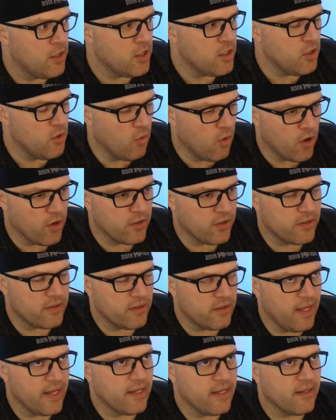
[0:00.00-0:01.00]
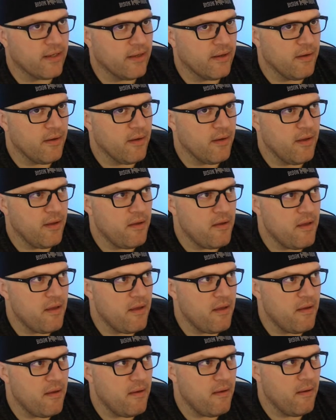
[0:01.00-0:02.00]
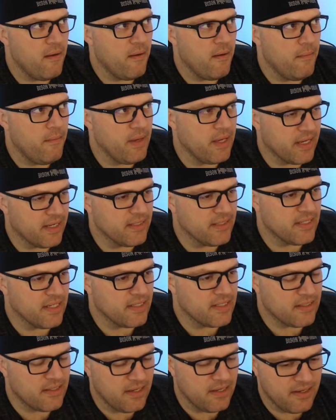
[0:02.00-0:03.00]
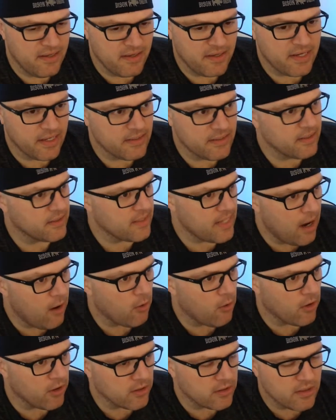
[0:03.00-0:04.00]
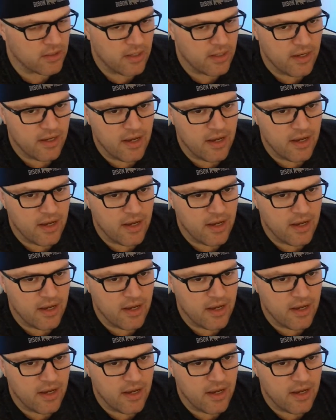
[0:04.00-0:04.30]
you aren't like, because it's ours.